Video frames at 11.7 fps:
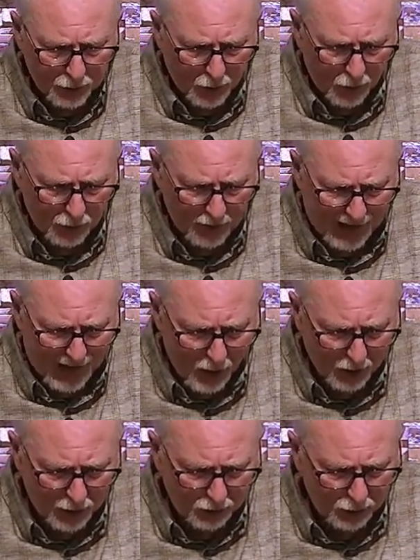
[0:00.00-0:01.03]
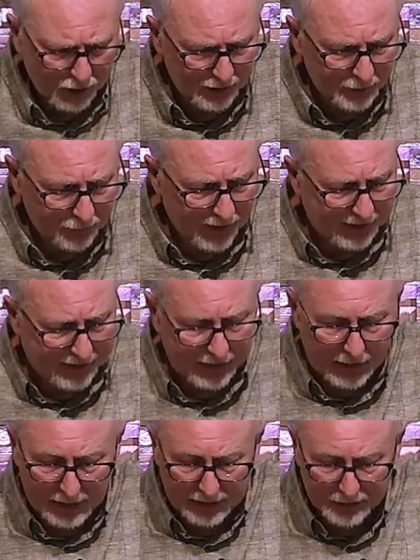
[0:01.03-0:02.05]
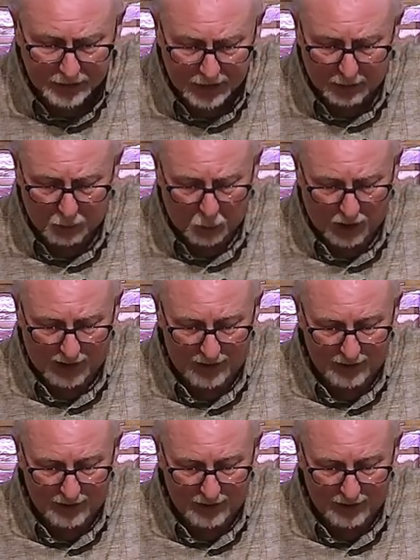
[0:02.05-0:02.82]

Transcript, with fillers: though, then how can you justify killing someone?